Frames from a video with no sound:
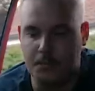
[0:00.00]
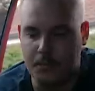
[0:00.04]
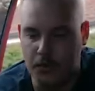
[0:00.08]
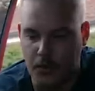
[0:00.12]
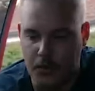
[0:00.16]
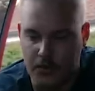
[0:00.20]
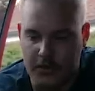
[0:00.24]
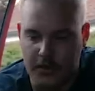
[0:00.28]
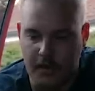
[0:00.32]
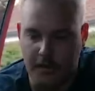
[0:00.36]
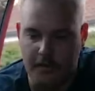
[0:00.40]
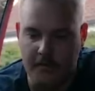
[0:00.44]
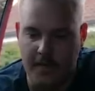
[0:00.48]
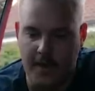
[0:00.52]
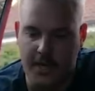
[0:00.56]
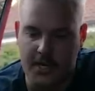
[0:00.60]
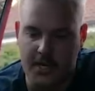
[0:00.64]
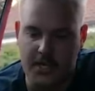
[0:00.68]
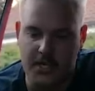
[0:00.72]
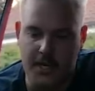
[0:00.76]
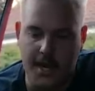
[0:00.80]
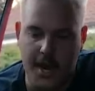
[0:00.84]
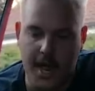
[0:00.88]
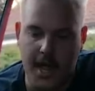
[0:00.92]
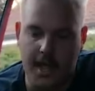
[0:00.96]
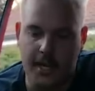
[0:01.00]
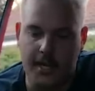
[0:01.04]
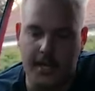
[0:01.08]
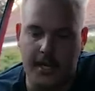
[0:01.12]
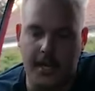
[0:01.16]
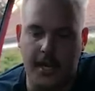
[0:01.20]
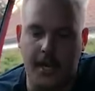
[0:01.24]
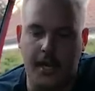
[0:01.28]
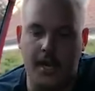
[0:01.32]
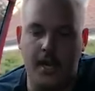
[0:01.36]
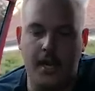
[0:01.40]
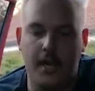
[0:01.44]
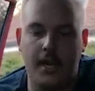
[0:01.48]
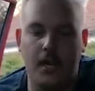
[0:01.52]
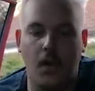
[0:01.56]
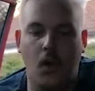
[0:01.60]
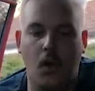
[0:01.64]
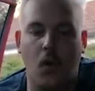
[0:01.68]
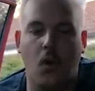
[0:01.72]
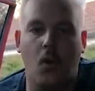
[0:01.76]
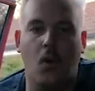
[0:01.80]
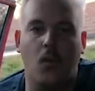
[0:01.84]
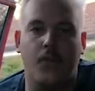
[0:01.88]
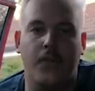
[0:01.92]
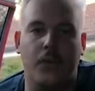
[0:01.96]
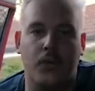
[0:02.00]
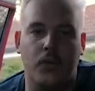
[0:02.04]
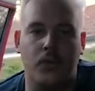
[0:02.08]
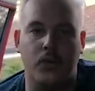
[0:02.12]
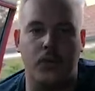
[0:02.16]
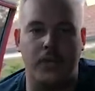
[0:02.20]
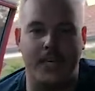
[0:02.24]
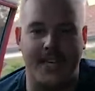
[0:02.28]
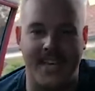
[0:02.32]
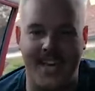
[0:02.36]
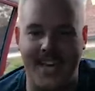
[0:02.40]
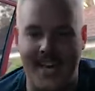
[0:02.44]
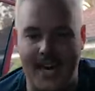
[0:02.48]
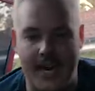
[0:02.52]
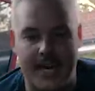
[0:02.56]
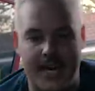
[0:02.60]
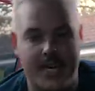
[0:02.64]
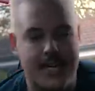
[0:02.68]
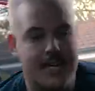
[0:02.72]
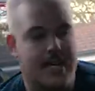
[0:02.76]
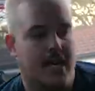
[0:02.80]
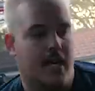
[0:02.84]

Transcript: Bluetooth functionality, all the good gear.